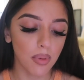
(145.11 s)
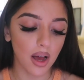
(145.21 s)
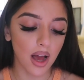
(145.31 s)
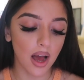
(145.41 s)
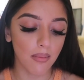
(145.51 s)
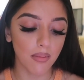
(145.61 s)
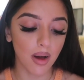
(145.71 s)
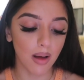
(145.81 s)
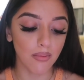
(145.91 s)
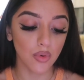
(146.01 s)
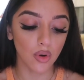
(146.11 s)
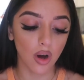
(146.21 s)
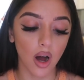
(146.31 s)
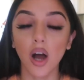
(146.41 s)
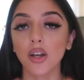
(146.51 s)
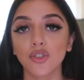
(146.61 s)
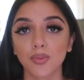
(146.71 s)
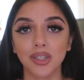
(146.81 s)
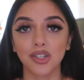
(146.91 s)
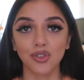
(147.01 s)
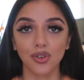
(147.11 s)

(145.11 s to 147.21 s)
but I'm not 100%